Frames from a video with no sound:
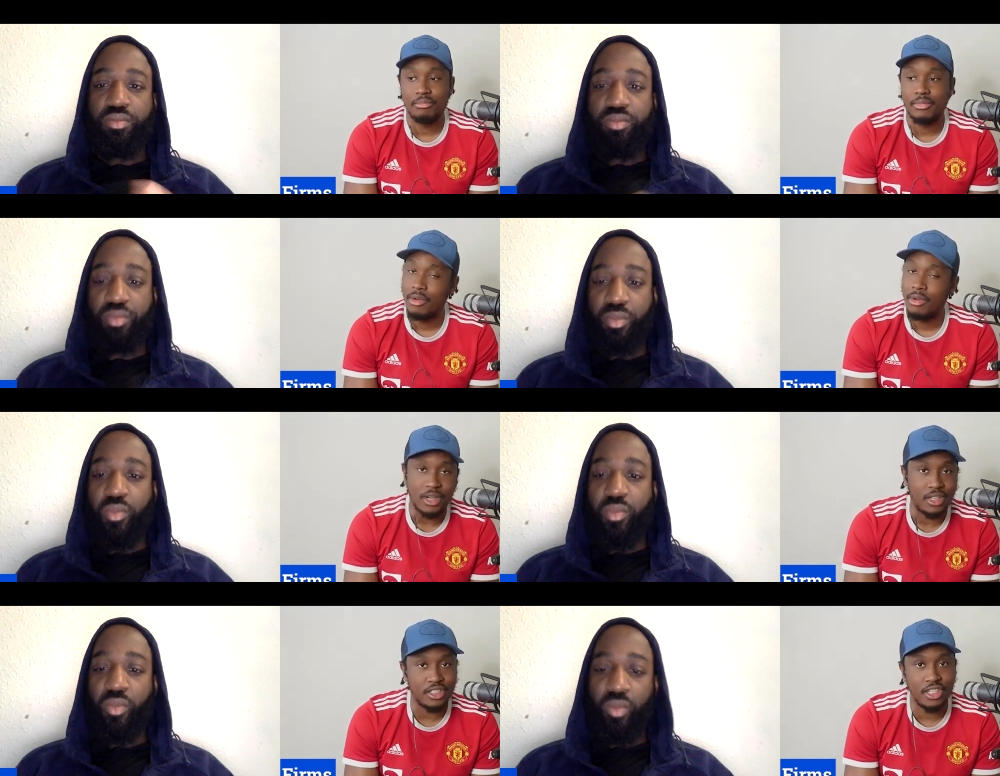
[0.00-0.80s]
Speaker 1: but we're
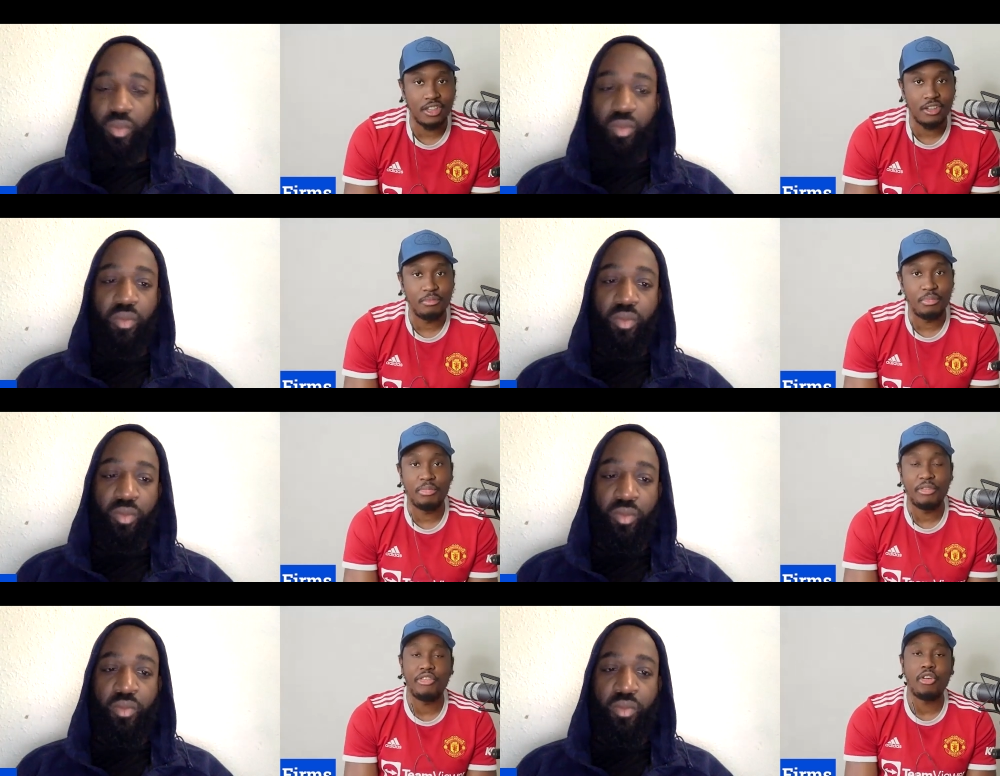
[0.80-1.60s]
marching on. But
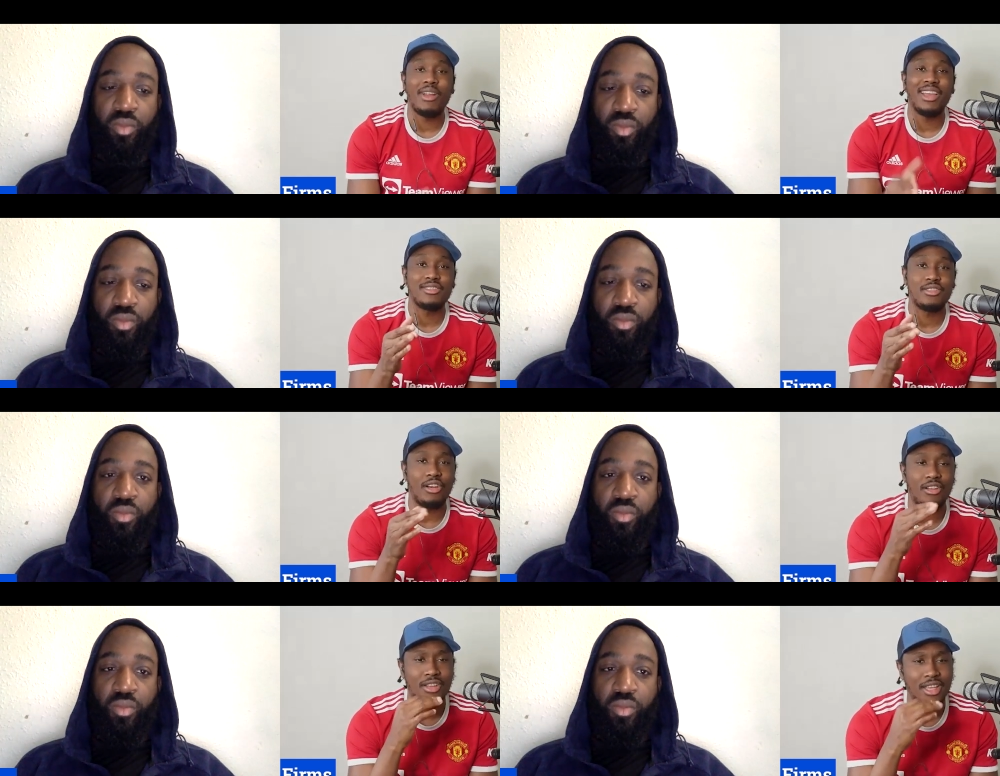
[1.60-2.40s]
before I
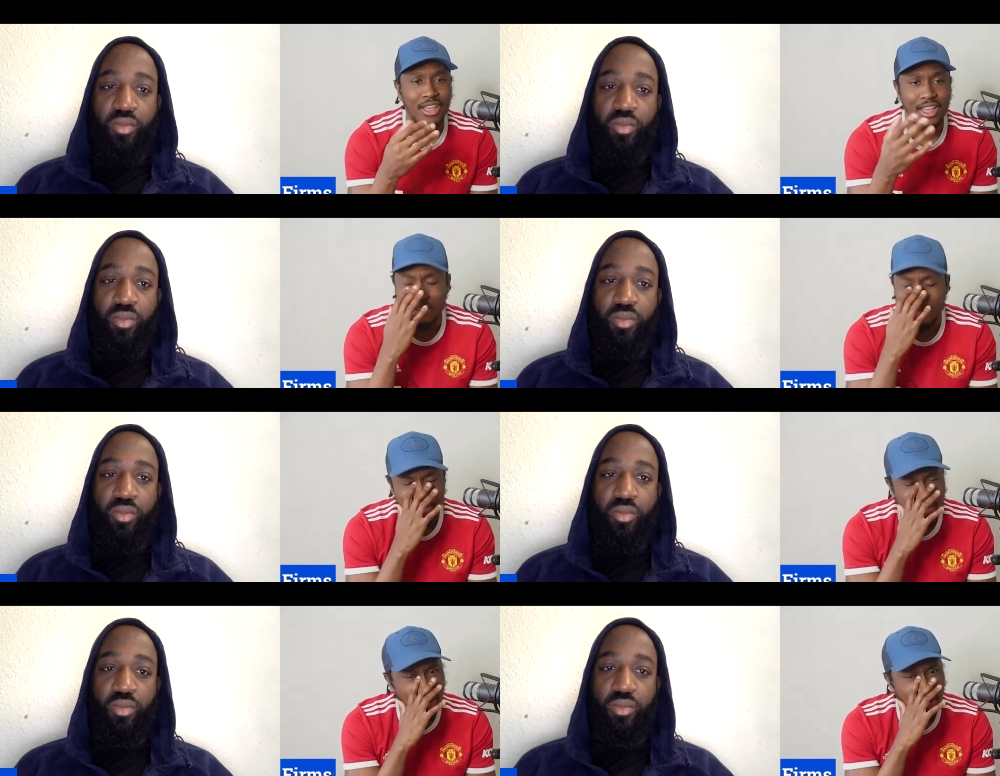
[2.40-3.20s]
start, Edwin,
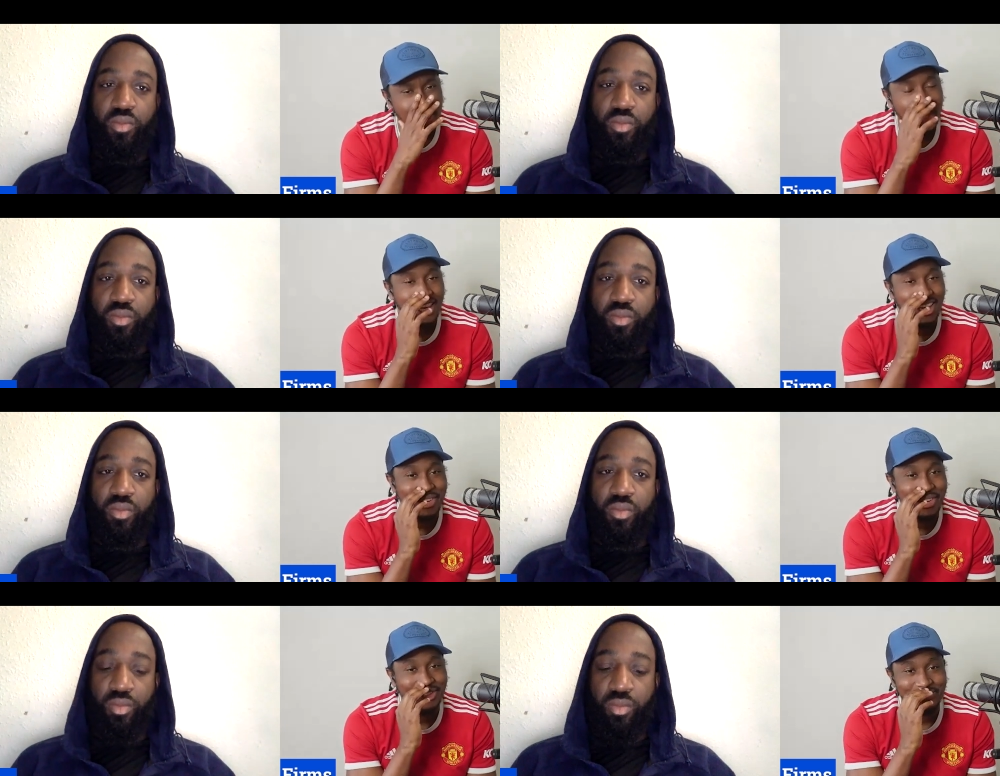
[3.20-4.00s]
what's going on with NK,
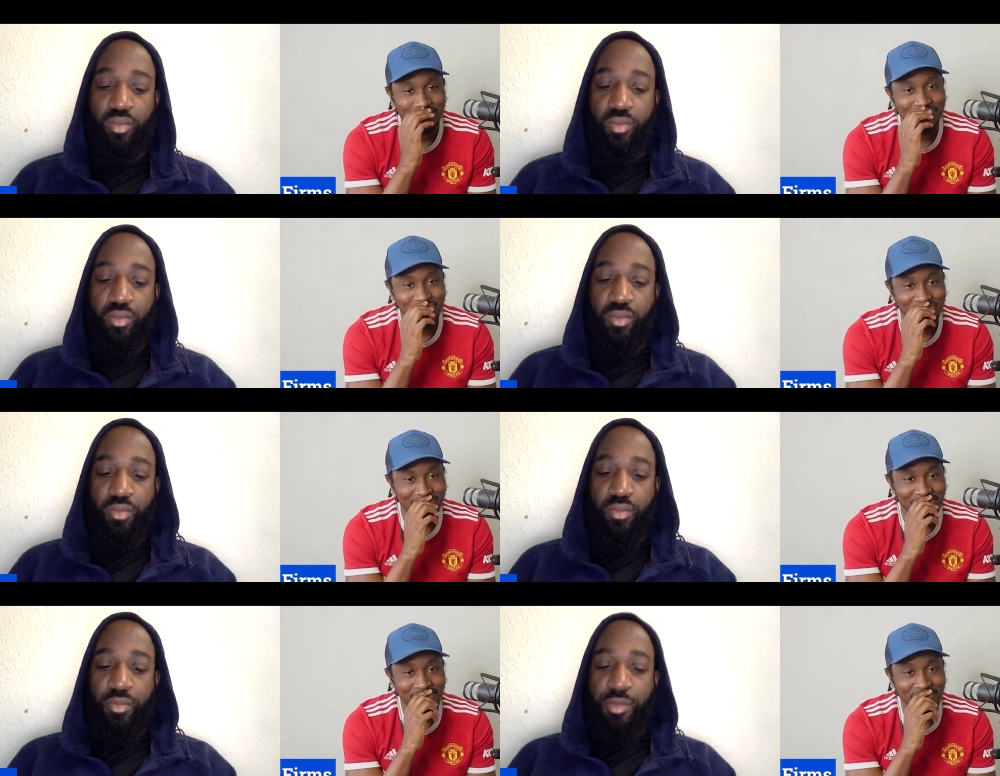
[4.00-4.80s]
bro?
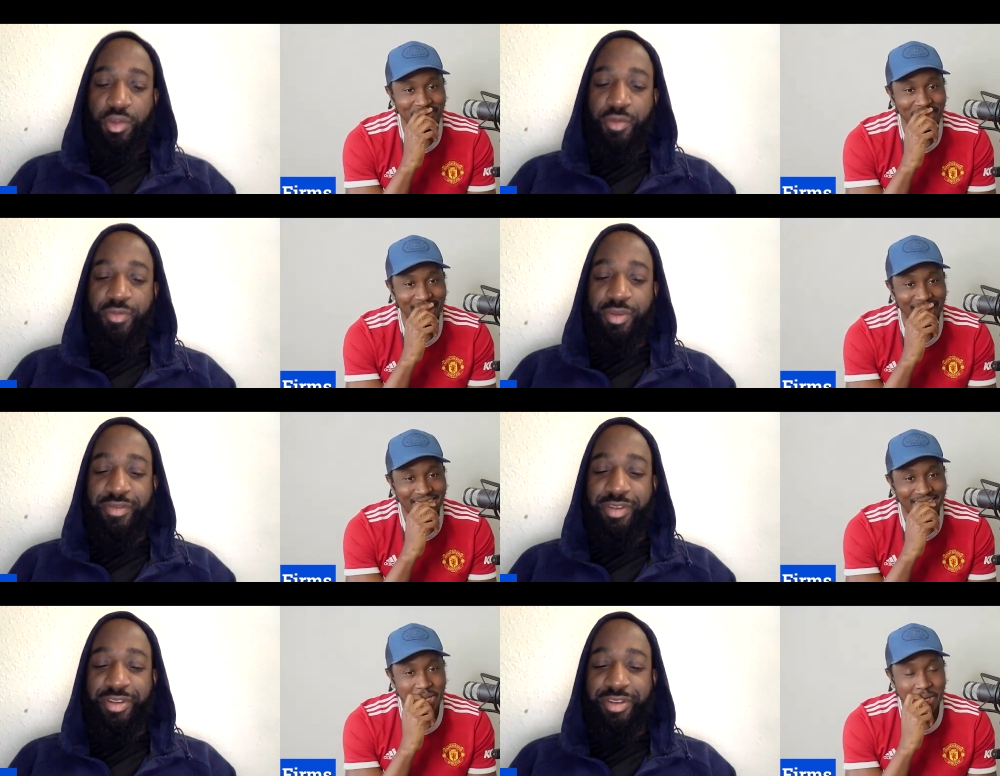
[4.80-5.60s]
Speaker 2: Bro,
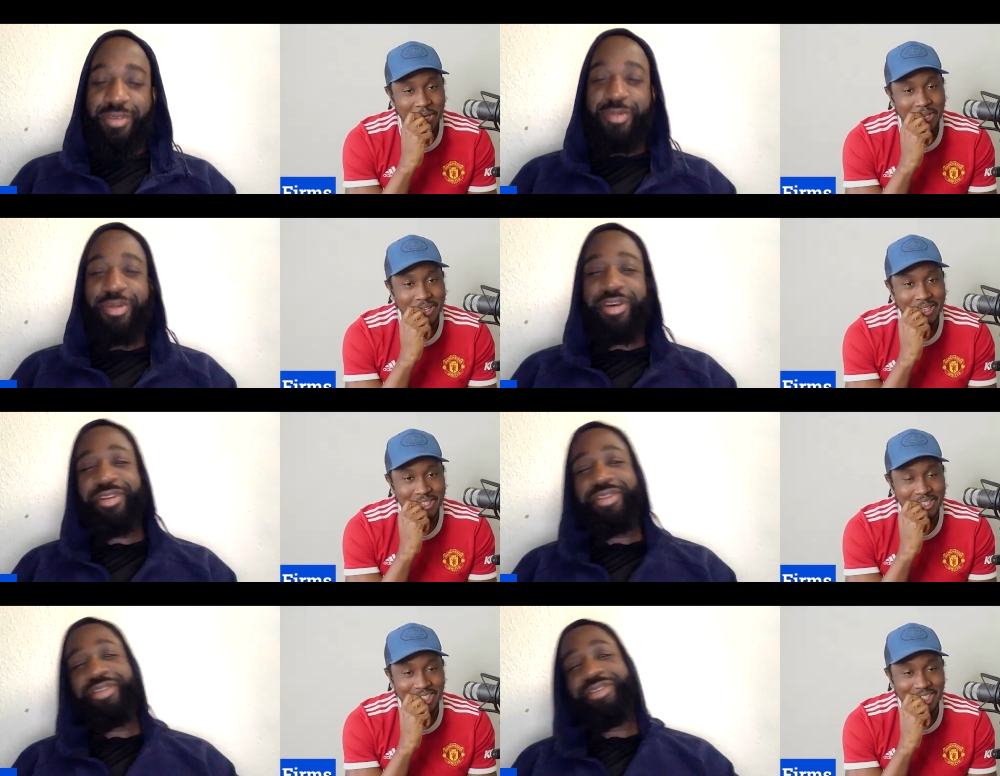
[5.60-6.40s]
I don't know,
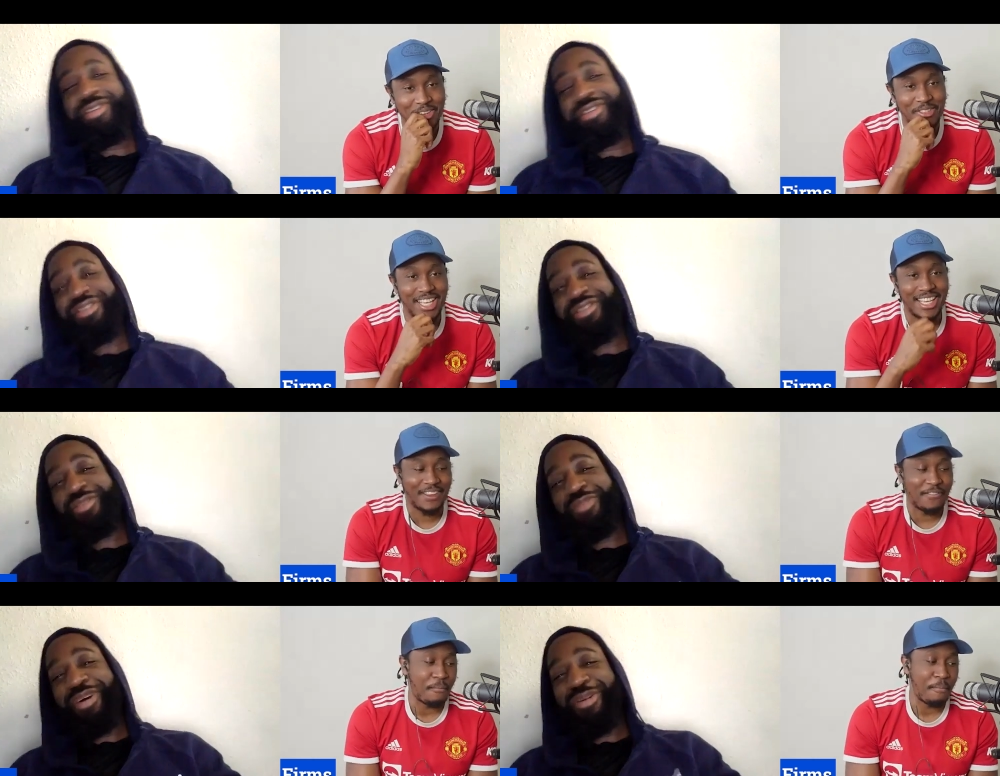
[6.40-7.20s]
man. That's no, NK.
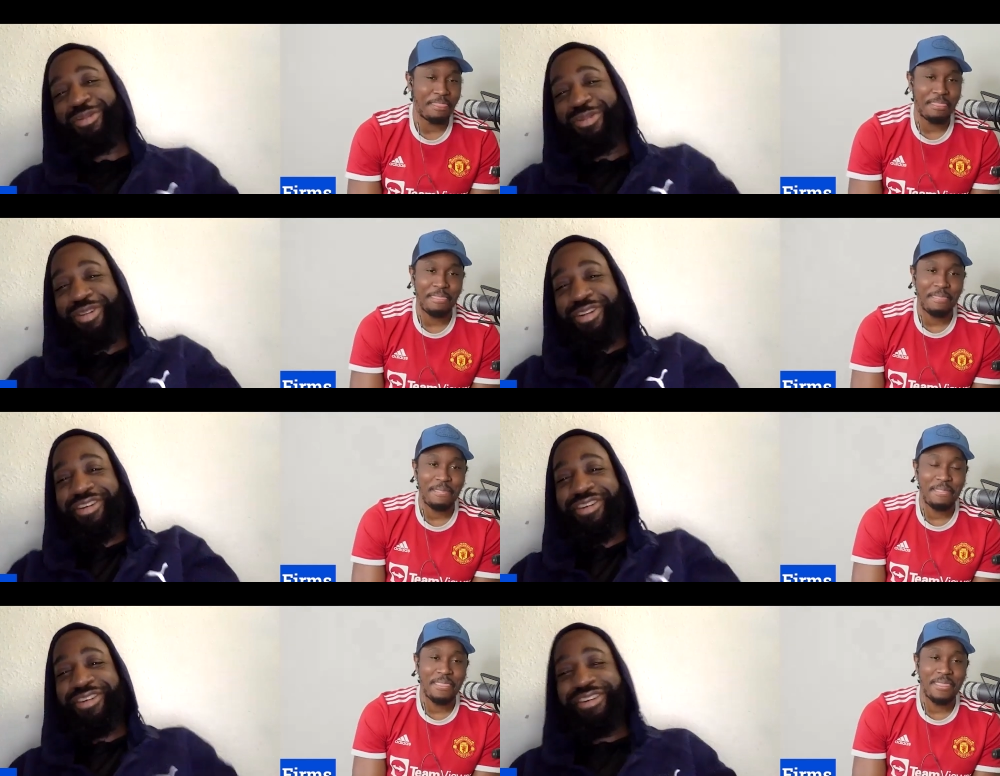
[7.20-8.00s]
Back, wasn't it?
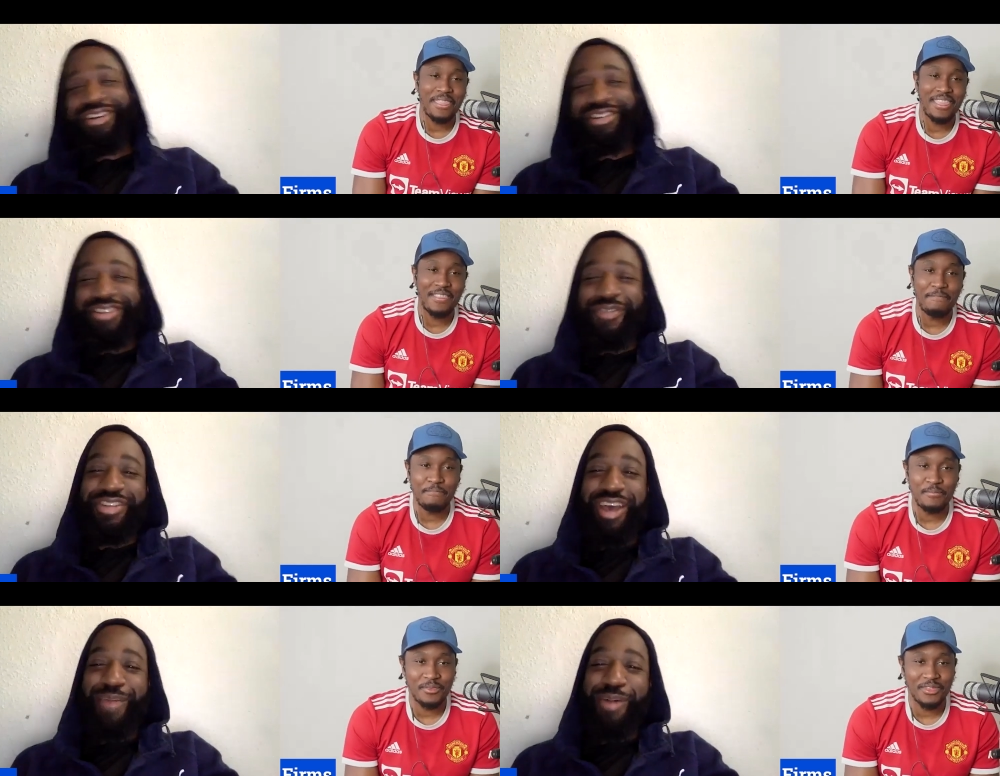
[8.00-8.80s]
Seven
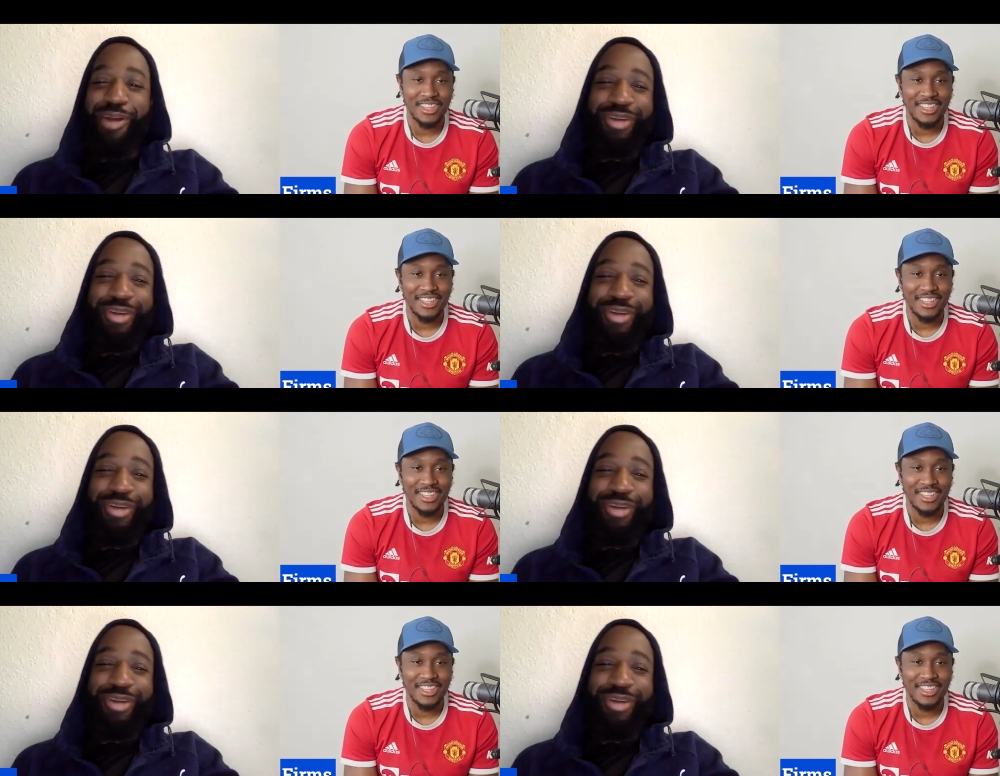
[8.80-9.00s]
mm-hmm. time out,